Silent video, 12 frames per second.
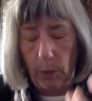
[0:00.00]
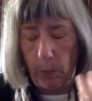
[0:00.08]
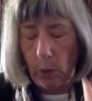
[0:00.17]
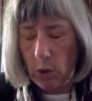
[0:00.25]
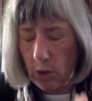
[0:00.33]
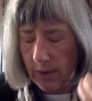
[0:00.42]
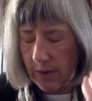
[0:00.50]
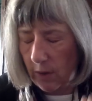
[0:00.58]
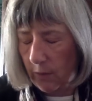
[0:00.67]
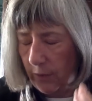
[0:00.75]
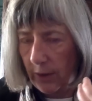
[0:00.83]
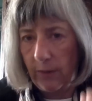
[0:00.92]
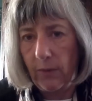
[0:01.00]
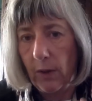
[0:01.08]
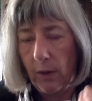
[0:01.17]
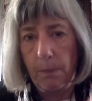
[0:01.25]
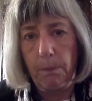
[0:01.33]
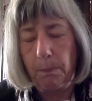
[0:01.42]
put yourself in a
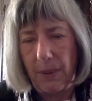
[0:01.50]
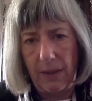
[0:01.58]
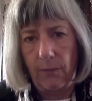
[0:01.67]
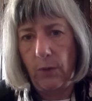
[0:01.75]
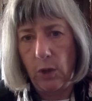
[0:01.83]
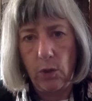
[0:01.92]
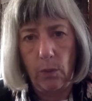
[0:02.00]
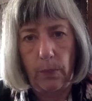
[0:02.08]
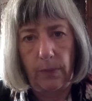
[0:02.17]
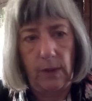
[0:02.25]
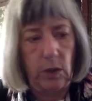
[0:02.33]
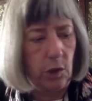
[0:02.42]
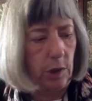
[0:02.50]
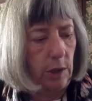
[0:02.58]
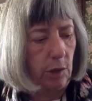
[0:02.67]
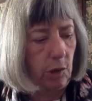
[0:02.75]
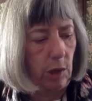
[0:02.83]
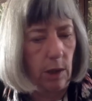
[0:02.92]
very beneficial position
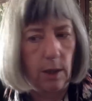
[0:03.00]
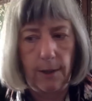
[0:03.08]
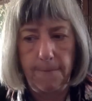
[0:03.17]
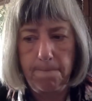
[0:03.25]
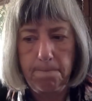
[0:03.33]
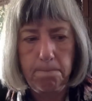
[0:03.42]
in July.